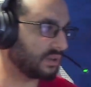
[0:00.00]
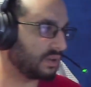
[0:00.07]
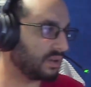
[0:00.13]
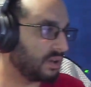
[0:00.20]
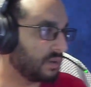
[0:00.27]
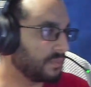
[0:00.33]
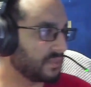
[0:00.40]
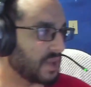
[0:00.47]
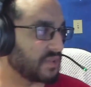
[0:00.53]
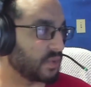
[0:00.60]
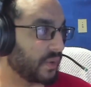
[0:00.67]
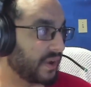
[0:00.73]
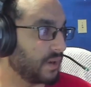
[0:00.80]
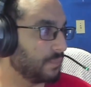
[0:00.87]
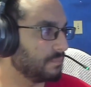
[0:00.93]
Oh, time to
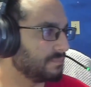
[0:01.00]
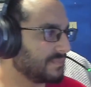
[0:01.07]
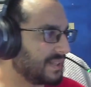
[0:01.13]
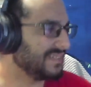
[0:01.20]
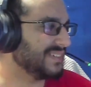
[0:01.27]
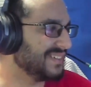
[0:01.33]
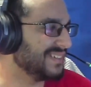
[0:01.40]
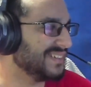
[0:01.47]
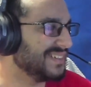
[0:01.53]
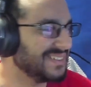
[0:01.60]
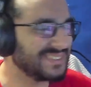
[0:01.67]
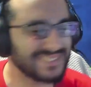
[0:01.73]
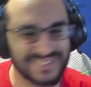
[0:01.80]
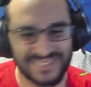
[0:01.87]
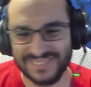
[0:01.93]
wake up.
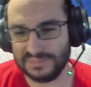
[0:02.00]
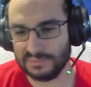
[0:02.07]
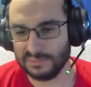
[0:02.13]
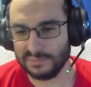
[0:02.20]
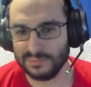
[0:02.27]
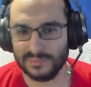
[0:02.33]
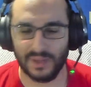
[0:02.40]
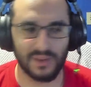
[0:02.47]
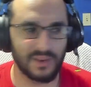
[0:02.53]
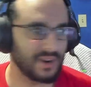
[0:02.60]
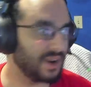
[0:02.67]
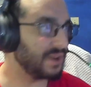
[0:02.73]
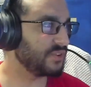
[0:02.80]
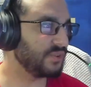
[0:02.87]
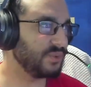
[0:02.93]

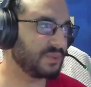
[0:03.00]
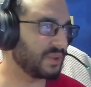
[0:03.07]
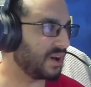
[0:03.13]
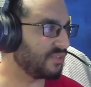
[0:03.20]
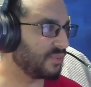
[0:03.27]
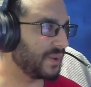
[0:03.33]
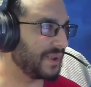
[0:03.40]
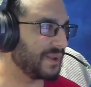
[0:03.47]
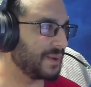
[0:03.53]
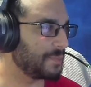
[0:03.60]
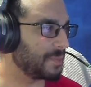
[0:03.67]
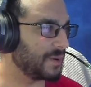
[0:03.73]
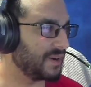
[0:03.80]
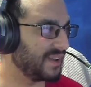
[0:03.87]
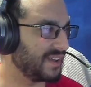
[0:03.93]
I do love waking up
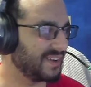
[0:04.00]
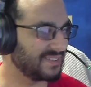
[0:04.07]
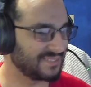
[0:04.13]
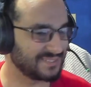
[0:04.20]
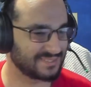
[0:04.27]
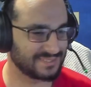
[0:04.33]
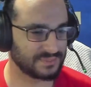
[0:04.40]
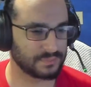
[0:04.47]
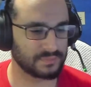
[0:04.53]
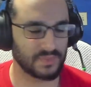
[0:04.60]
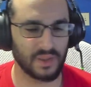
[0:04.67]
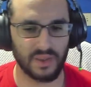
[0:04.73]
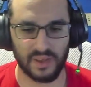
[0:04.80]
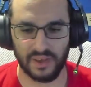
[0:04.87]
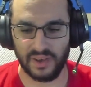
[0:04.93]
early.
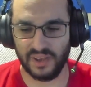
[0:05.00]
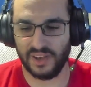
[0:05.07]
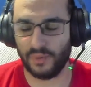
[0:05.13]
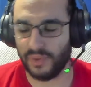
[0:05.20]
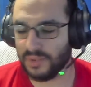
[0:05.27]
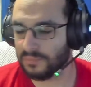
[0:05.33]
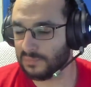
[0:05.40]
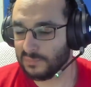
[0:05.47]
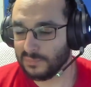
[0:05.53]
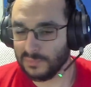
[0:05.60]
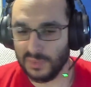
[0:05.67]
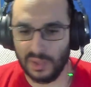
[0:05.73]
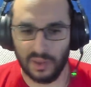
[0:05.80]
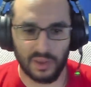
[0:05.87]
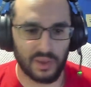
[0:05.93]
Anyway,
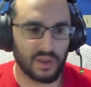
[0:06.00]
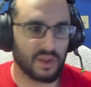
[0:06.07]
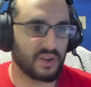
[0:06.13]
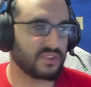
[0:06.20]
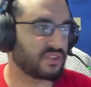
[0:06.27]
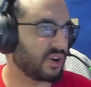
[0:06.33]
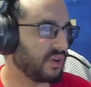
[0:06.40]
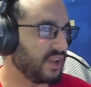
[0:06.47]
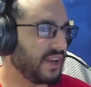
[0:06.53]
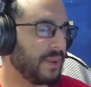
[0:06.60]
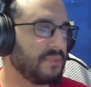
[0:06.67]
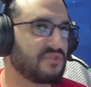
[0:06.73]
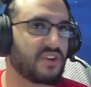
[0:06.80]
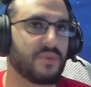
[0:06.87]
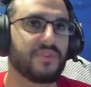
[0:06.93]
so he name
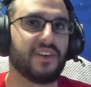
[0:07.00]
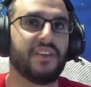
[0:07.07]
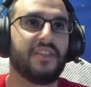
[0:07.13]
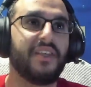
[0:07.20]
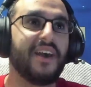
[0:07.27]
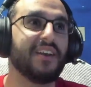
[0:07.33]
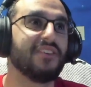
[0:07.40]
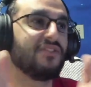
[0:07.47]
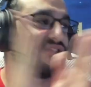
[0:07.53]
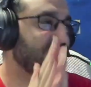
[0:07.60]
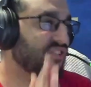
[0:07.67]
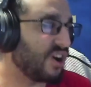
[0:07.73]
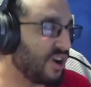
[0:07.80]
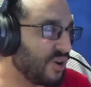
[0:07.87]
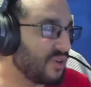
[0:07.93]
drops it. Then
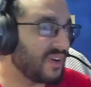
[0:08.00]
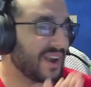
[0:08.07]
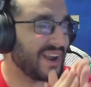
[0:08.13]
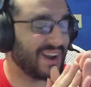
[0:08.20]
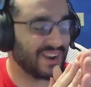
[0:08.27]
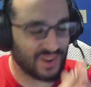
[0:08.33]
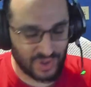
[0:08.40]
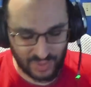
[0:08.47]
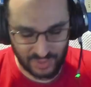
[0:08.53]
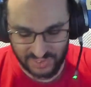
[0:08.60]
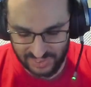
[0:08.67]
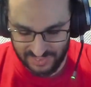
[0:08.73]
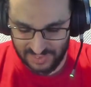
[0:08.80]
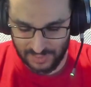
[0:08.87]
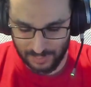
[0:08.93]
Joe goes
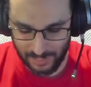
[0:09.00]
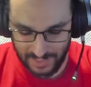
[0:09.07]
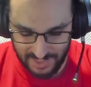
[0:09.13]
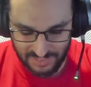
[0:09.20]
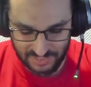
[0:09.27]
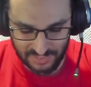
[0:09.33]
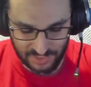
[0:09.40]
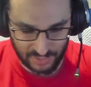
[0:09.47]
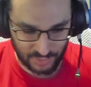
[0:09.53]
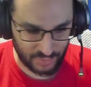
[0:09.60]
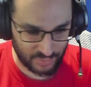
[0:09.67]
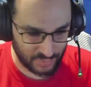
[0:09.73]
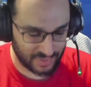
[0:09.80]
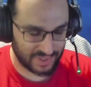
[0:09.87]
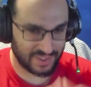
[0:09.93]
and speaks
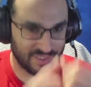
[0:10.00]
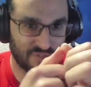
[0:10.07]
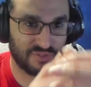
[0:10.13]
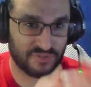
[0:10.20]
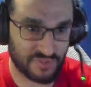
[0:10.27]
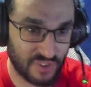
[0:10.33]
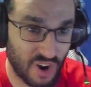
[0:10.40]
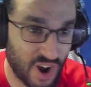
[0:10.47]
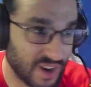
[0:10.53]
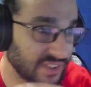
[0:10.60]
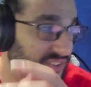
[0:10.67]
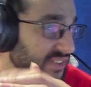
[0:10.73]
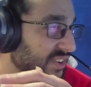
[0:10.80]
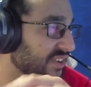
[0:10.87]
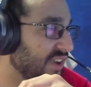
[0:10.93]
to
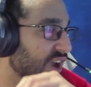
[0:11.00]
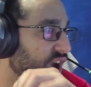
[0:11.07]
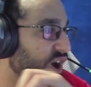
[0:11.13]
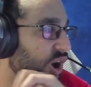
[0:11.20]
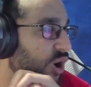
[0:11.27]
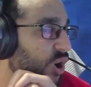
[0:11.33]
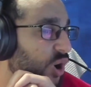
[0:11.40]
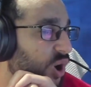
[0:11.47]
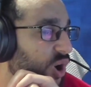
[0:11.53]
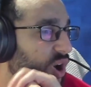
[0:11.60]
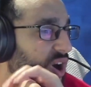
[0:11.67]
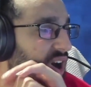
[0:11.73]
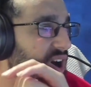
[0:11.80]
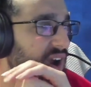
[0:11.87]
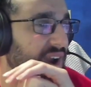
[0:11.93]
Frost
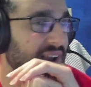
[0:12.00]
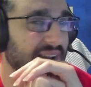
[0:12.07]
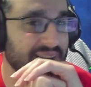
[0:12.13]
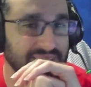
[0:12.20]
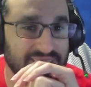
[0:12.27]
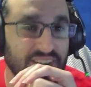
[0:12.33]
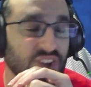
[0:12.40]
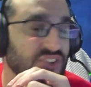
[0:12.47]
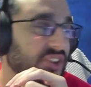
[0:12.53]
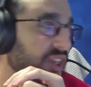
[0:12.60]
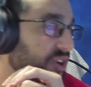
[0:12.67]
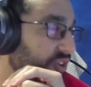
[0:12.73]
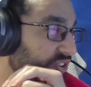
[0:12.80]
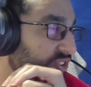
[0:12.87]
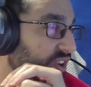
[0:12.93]
and tells her that
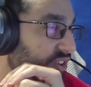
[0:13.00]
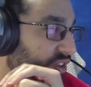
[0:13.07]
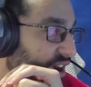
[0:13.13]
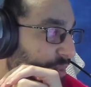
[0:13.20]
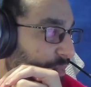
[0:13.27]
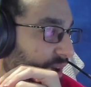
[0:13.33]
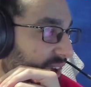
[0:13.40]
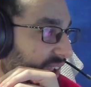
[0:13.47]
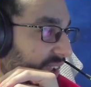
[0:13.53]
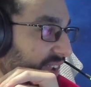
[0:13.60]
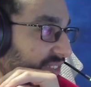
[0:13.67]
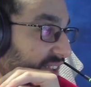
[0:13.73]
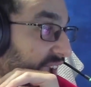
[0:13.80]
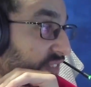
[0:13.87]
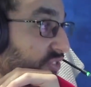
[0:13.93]
Christian Kramer
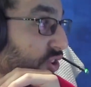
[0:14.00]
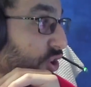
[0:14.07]
is after